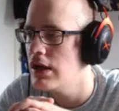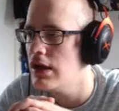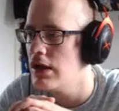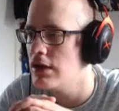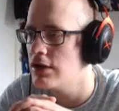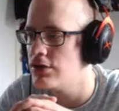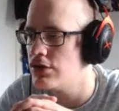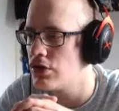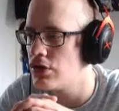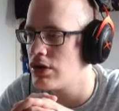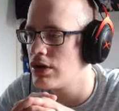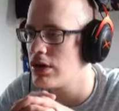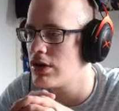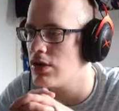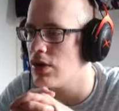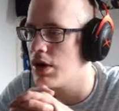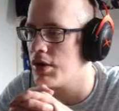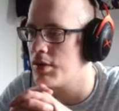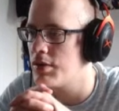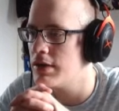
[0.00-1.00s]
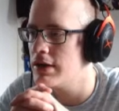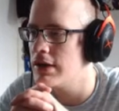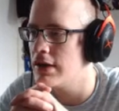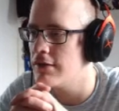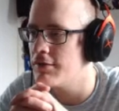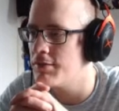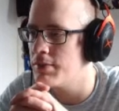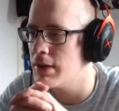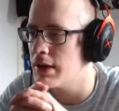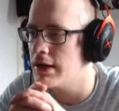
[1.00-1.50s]
During Arena
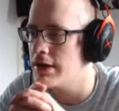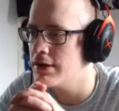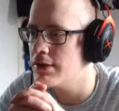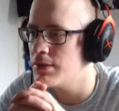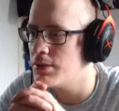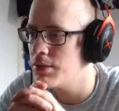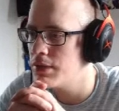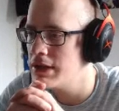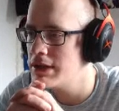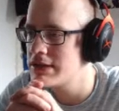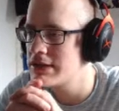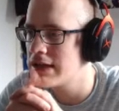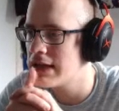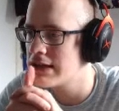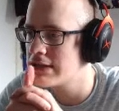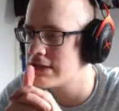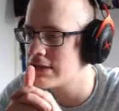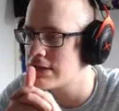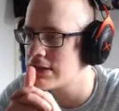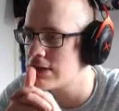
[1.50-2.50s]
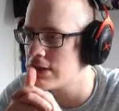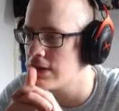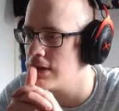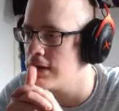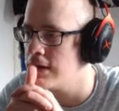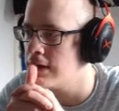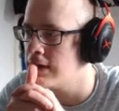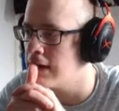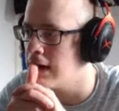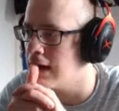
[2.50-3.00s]
of Blood, resets
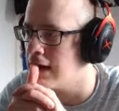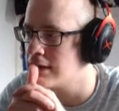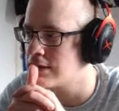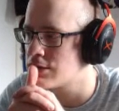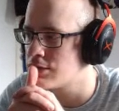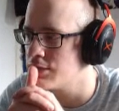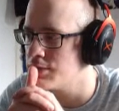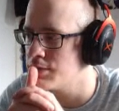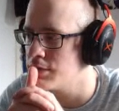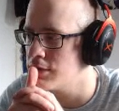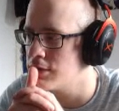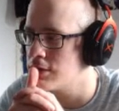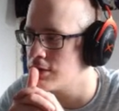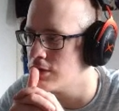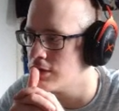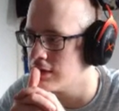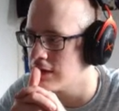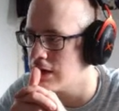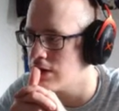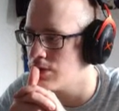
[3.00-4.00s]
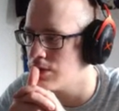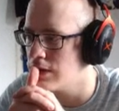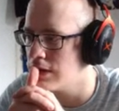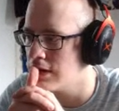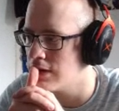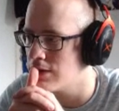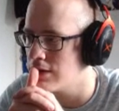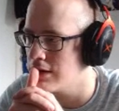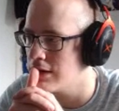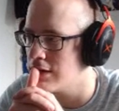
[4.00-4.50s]
God's Rebuke cooldown when
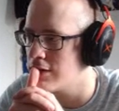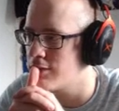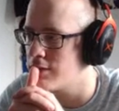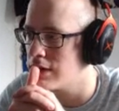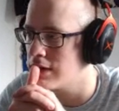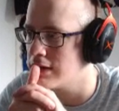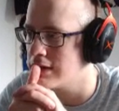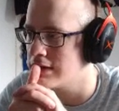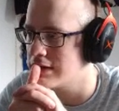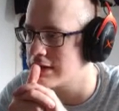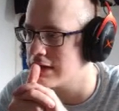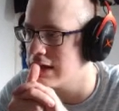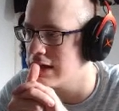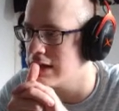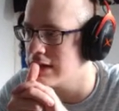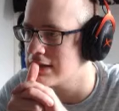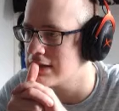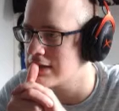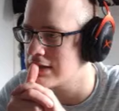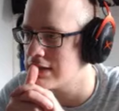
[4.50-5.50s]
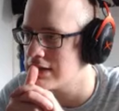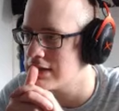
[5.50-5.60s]
Arena of Blood is cast.